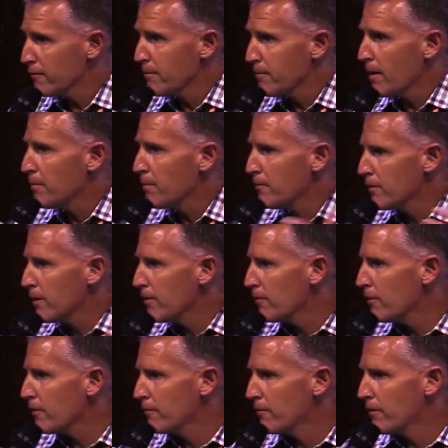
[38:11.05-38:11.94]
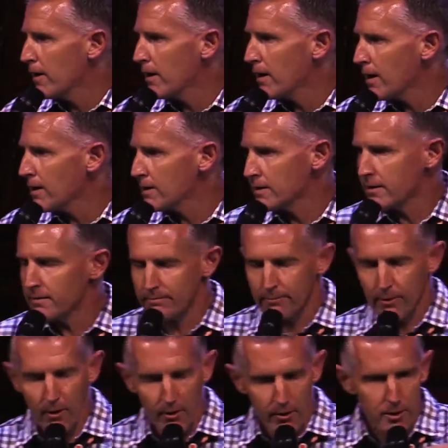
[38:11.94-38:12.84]
Maybe you've never realized that
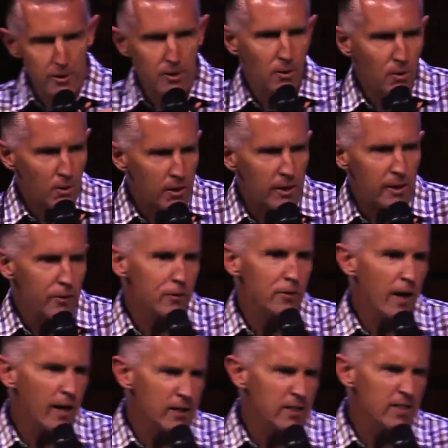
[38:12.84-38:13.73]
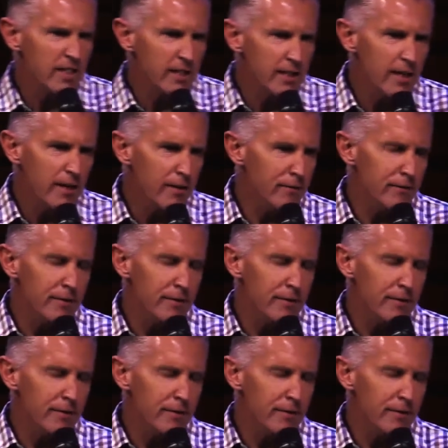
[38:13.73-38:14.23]
God is calling you to actually give.